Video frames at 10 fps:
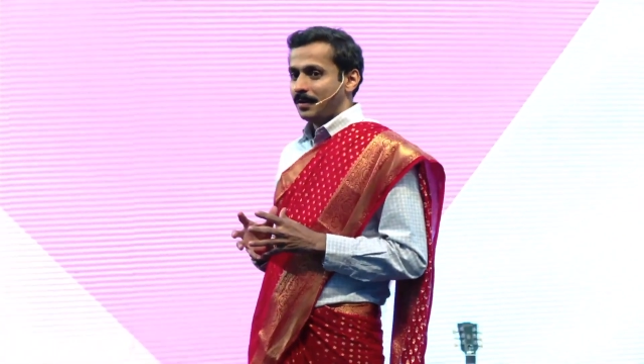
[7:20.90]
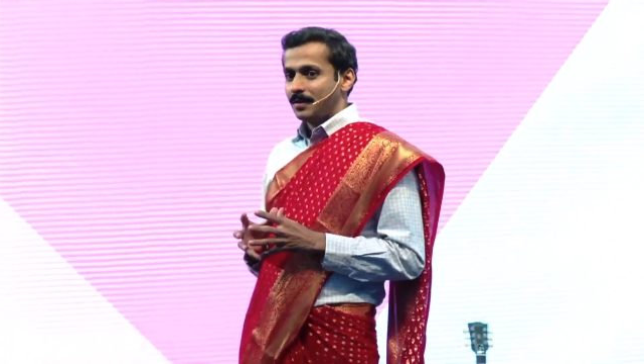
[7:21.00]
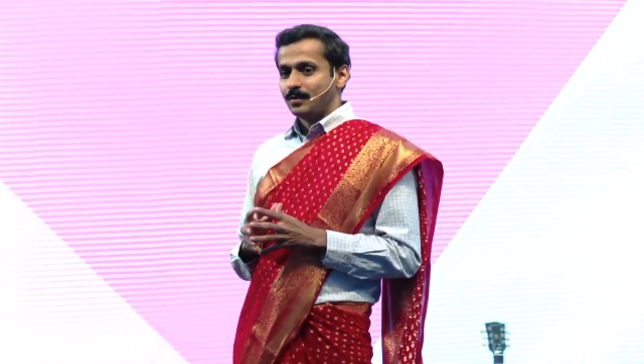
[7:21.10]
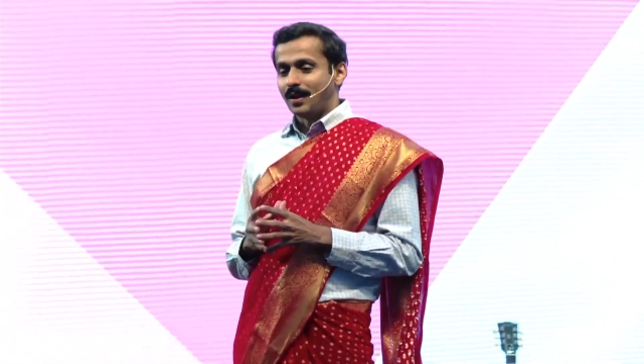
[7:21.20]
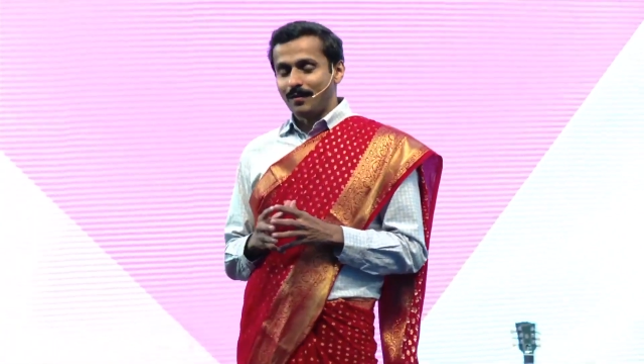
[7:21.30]

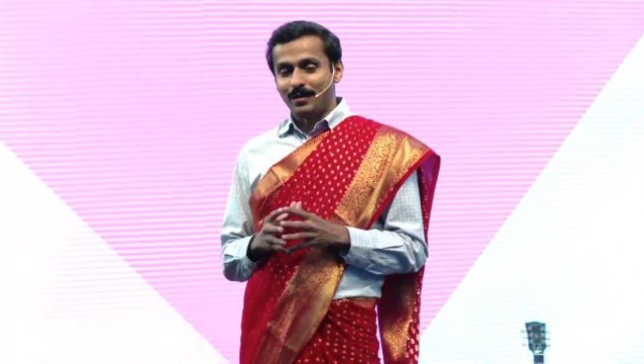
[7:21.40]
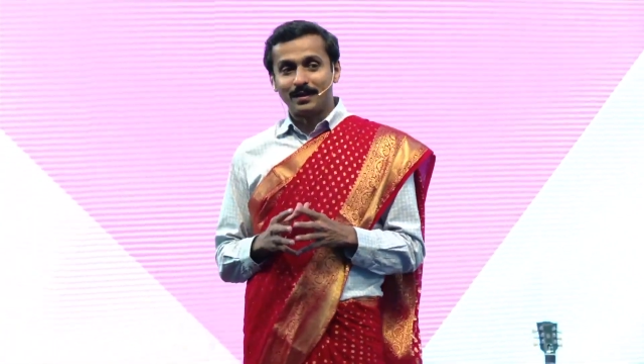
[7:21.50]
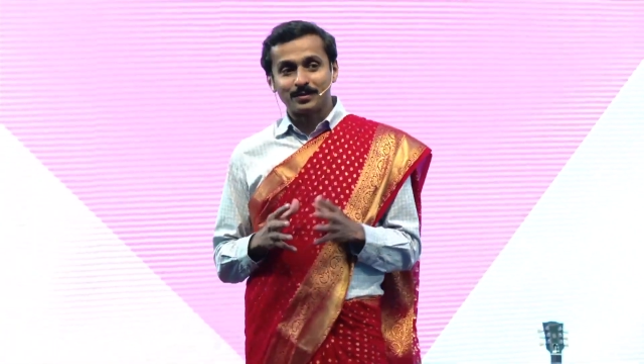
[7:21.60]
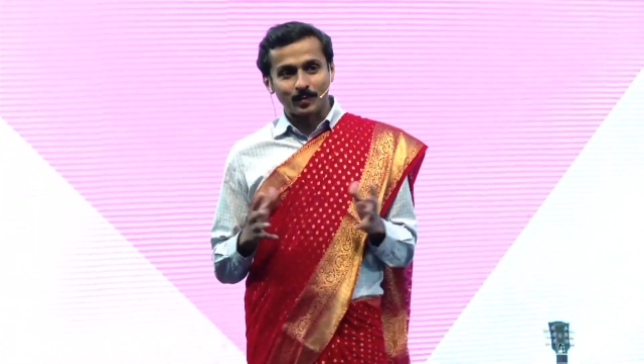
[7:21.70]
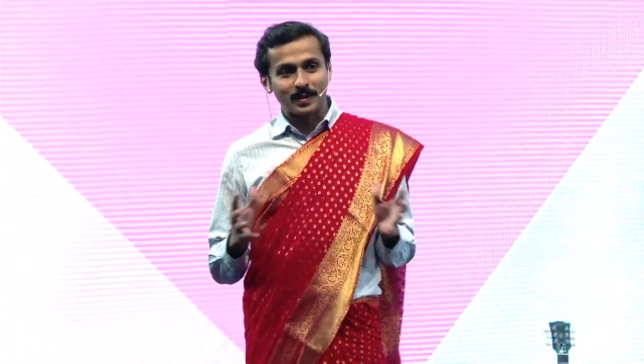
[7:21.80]
now I have heard
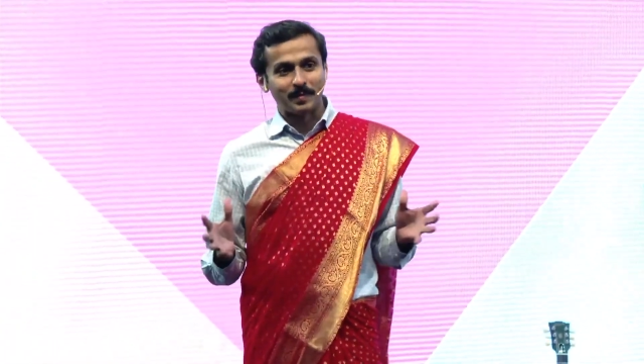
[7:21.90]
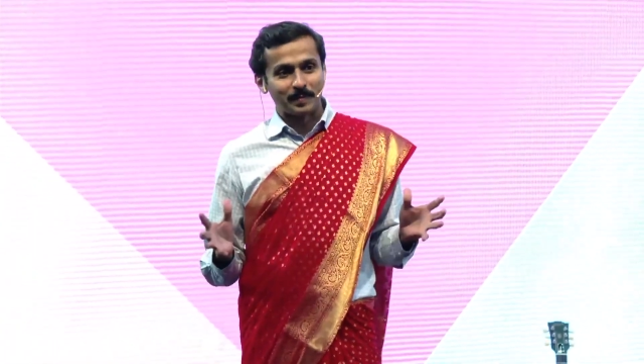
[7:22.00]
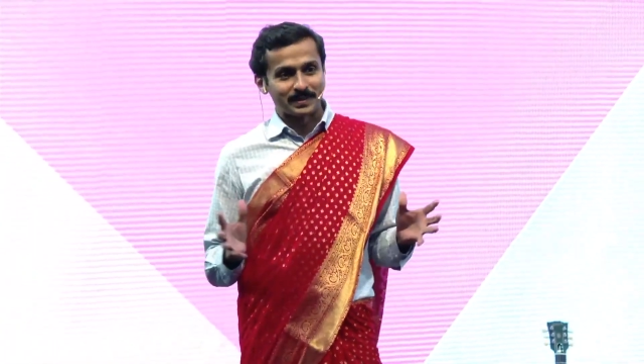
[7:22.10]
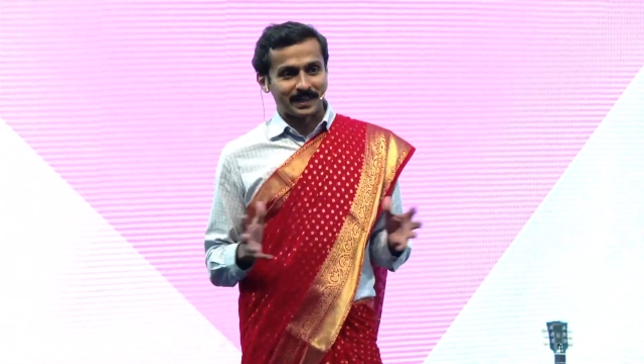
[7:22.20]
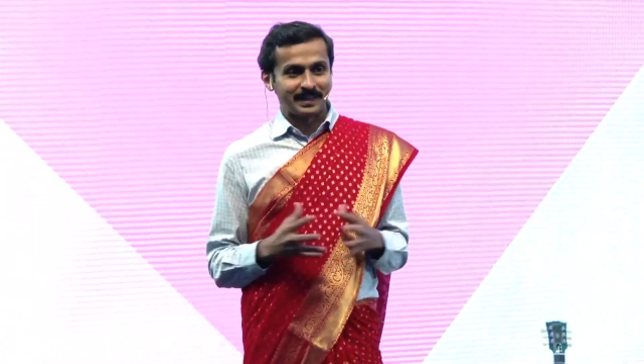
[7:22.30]
so many people
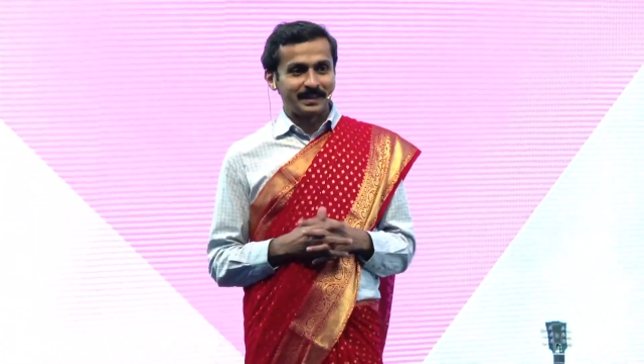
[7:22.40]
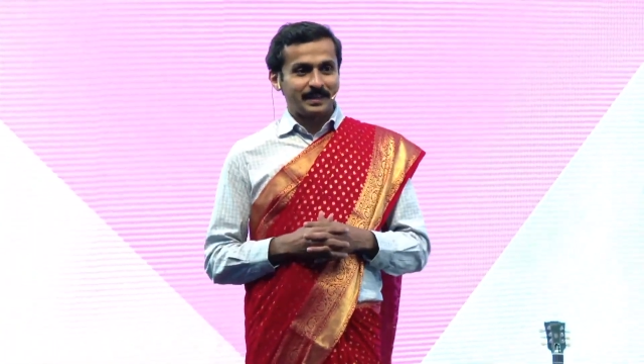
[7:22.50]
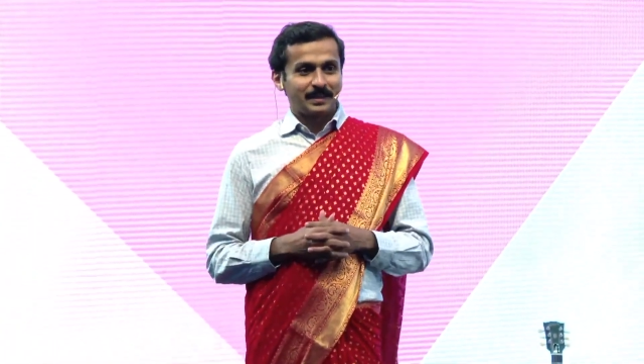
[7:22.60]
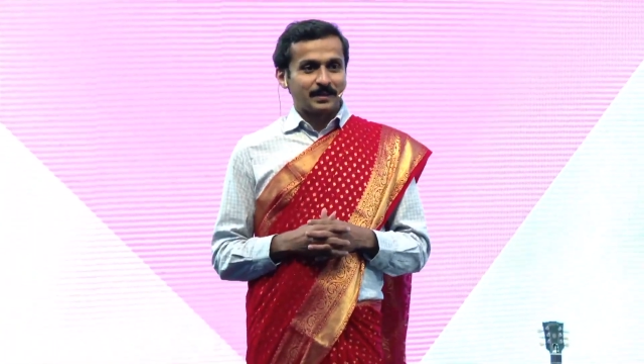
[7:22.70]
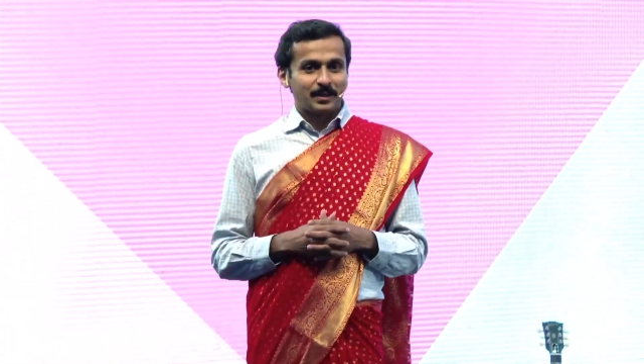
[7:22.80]
saying,
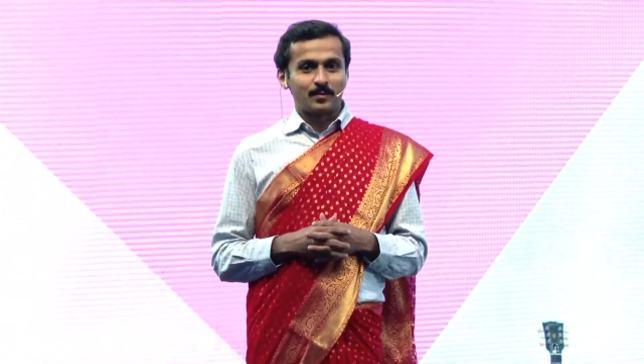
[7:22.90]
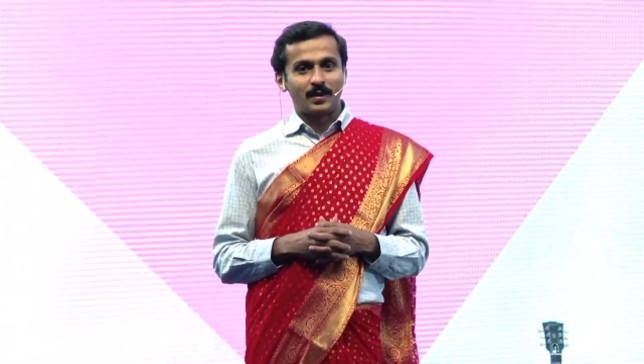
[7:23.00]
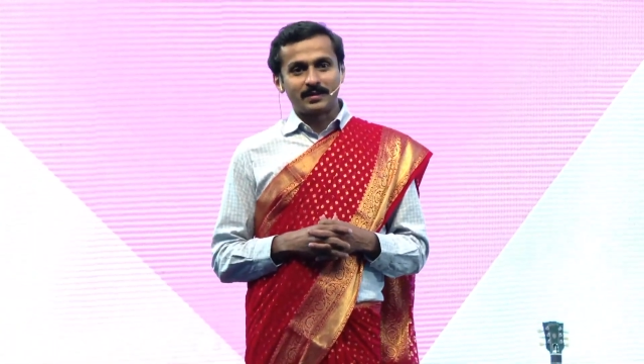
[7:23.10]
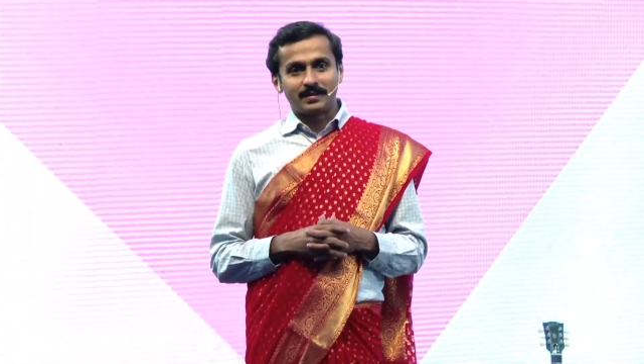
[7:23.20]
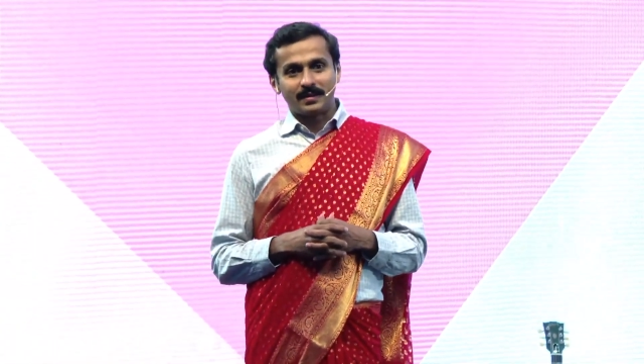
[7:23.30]
you know what?